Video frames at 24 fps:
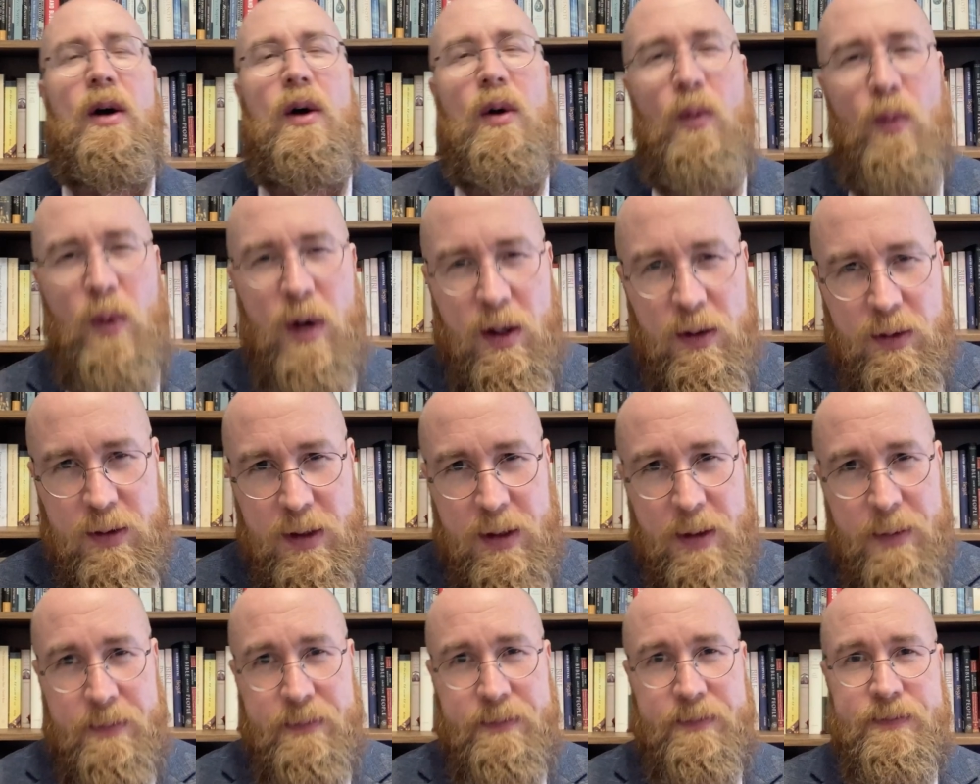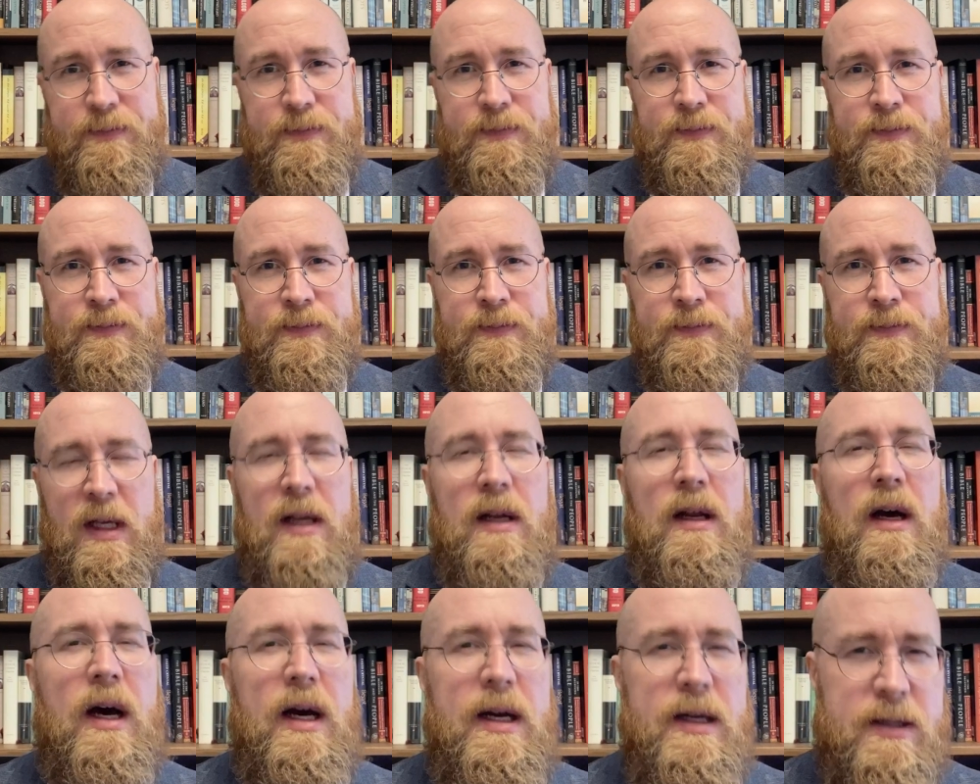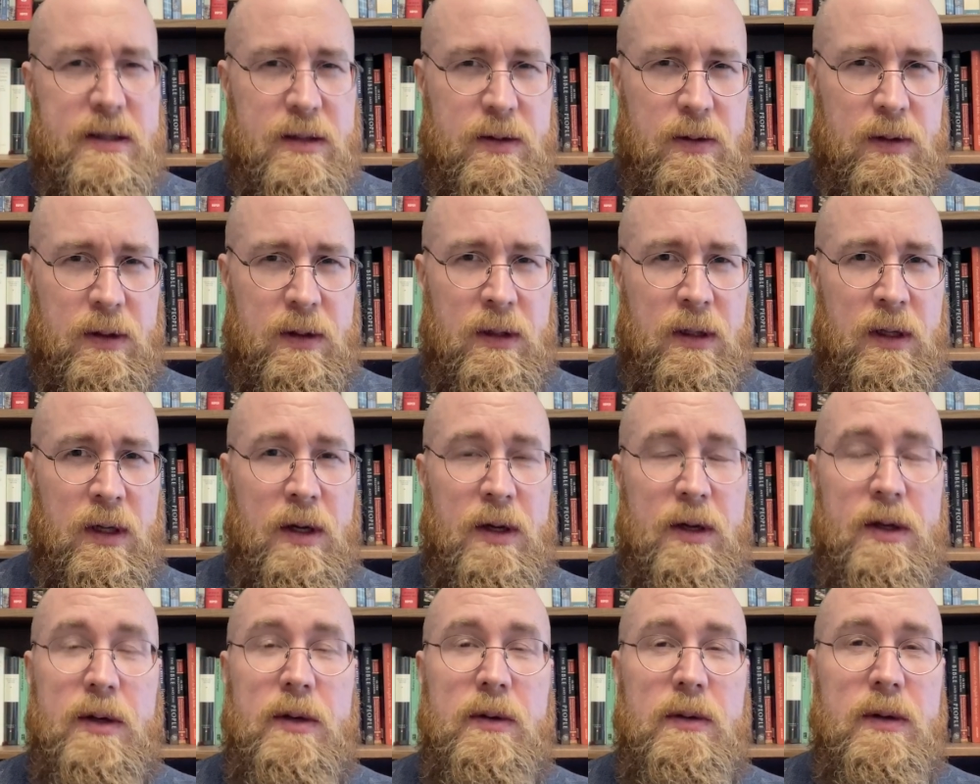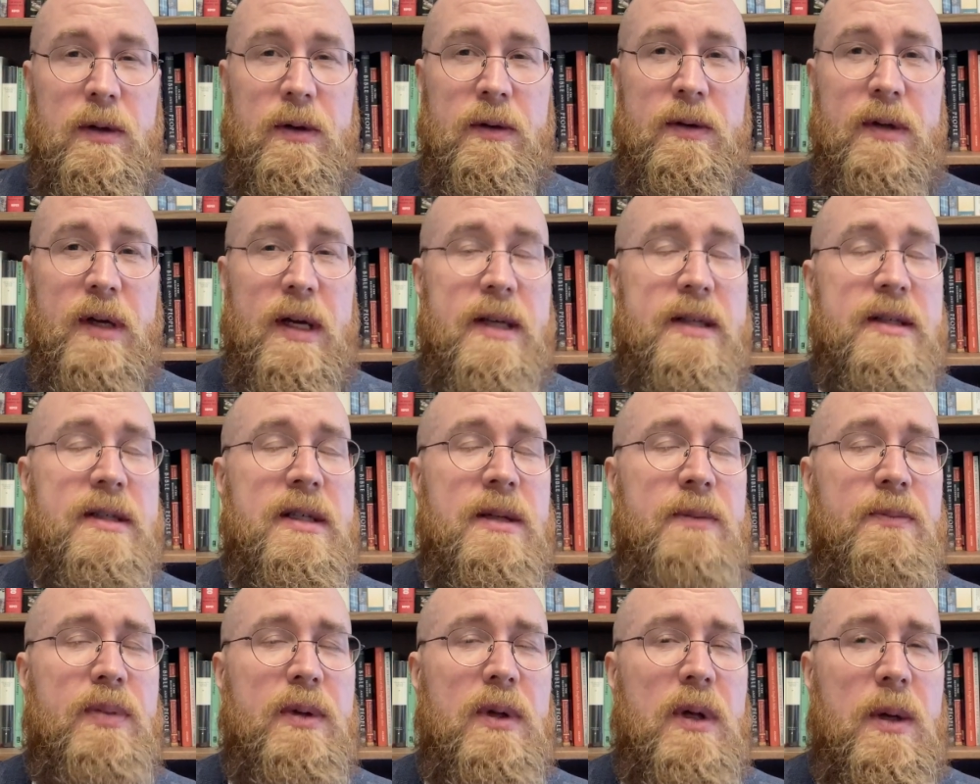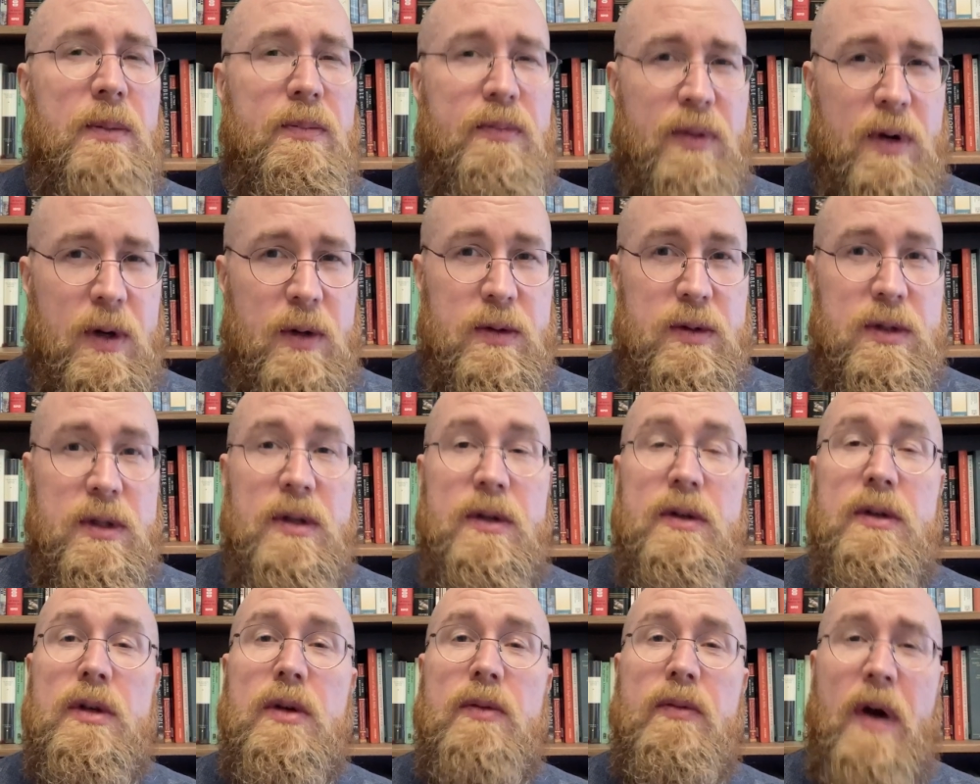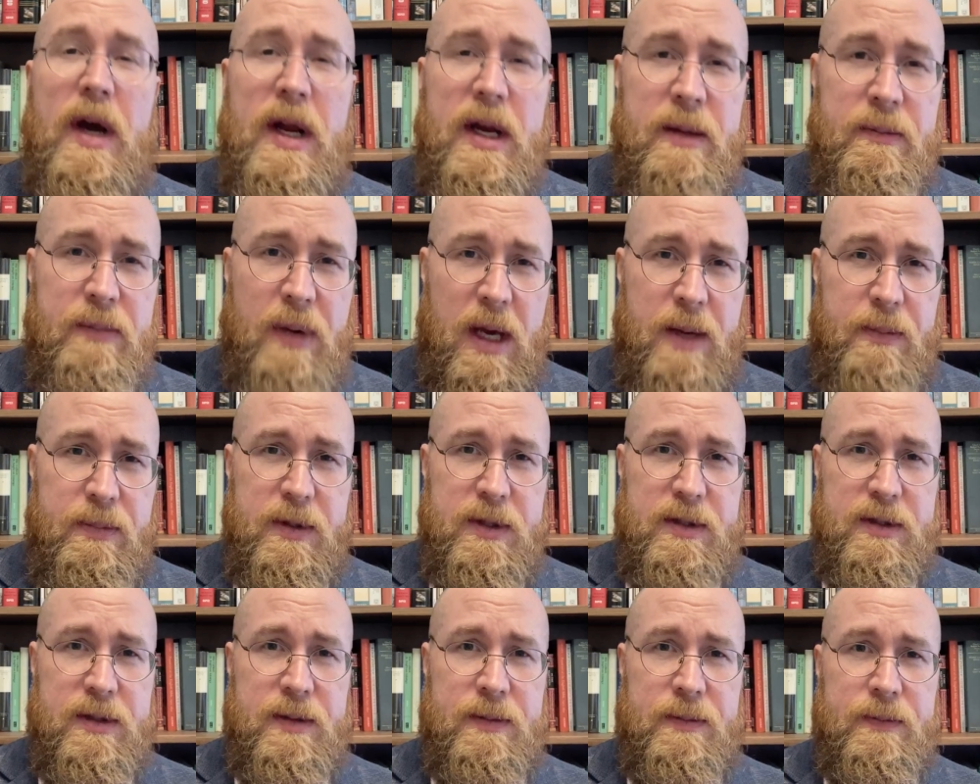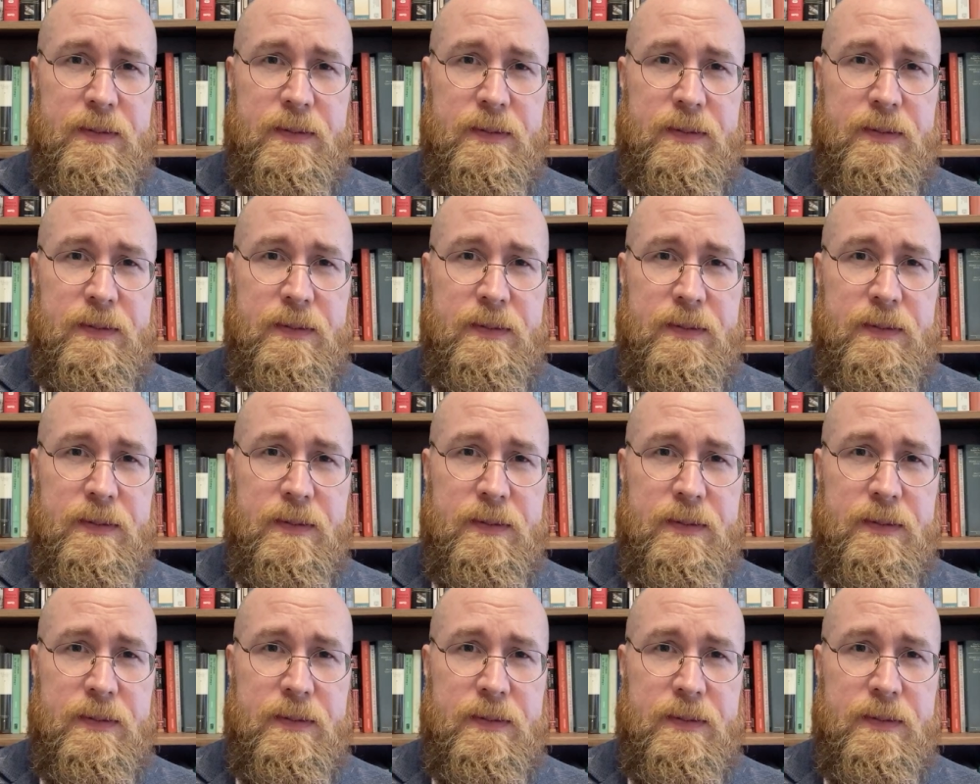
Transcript: Welcome. In high school, you learned a simple approach to writing papers.